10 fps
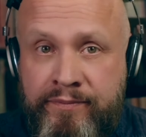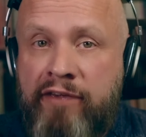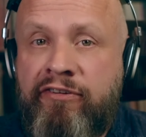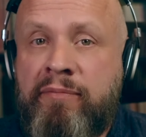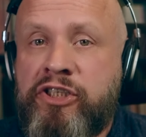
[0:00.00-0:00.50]

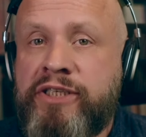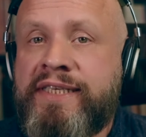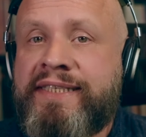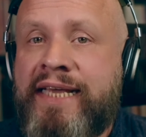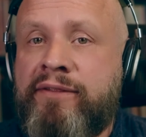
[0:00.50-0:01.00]
If a machine
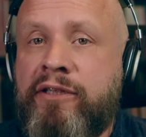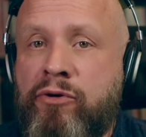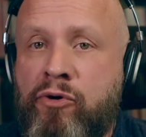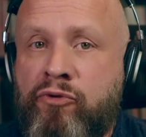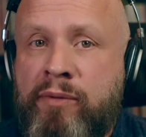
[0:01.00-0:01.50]
is
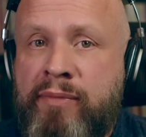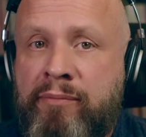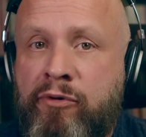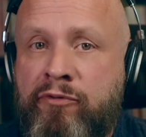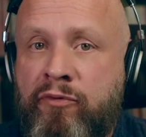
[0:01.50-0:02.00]
standalone or a
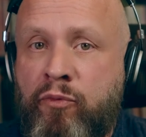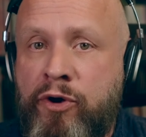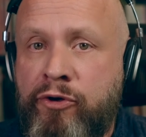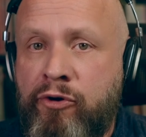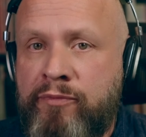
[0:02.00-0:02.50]
member of a
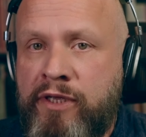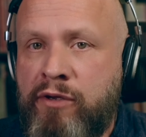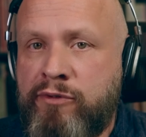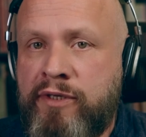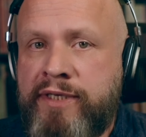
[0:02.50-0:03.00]
workgroup, the
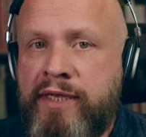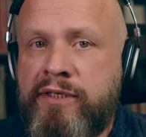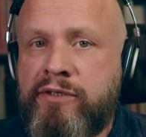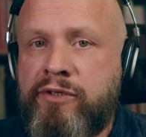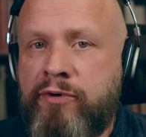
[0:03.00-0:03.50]
user
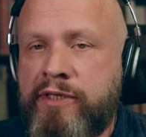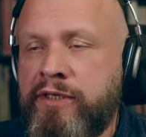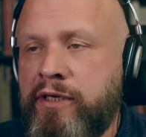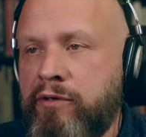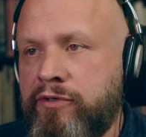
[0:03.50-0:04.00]
data is
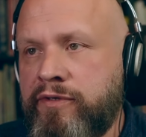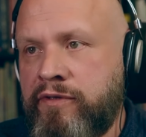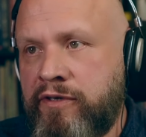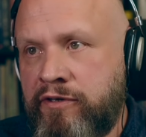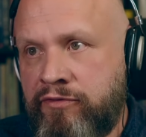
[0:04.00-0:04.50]
already included
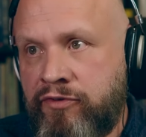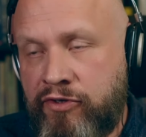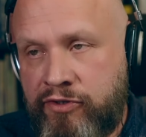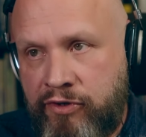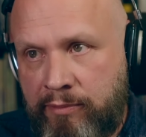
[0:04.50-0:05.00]
in the
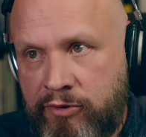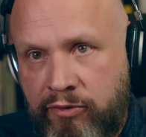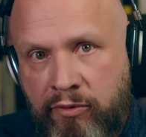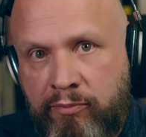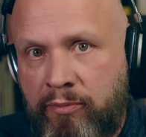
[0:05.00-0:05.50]
inventory script, so
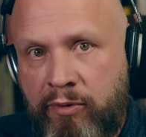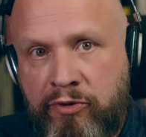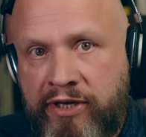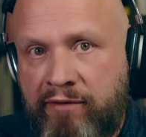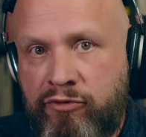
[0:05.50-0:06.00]
you probably
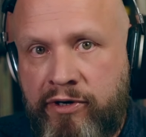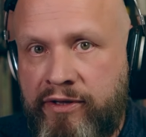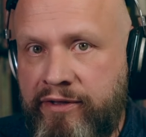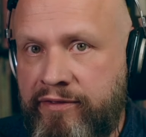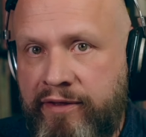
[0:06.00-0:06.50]
won't have to run
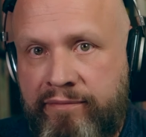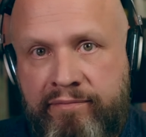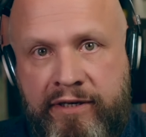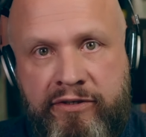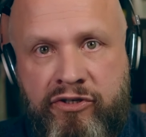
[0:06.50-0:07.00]
anything
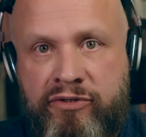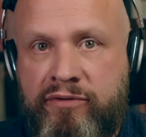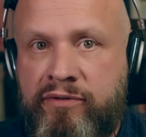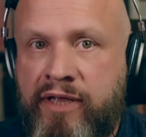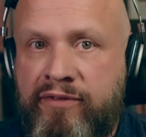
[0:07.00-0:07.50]

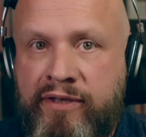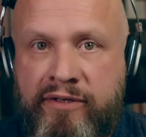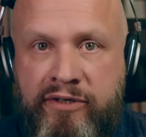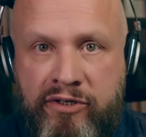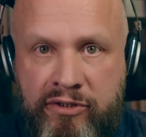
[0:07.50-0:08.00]
additional. Nothing
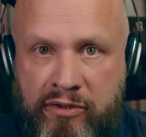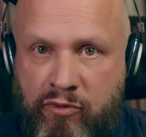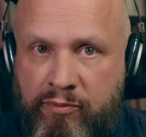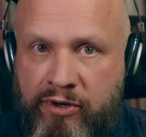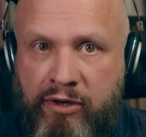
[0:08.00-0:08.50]
additional
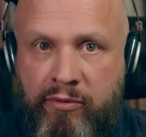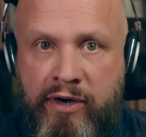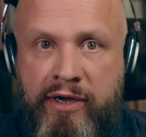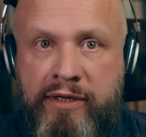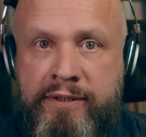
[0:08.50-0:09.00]
will be
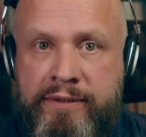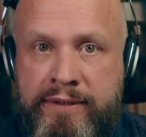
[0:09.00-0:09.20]
required.